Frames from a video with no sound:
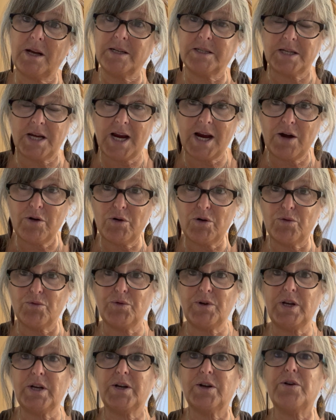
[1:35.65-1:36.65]
a tarot
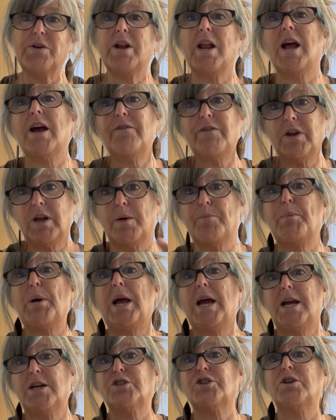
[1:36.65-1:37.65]
reader and having a
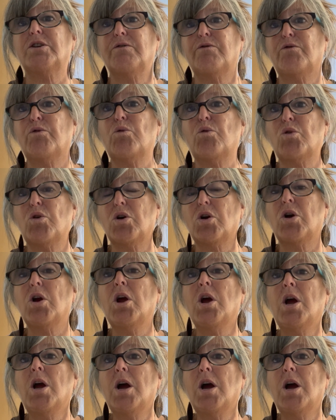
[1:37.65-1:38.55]
passion for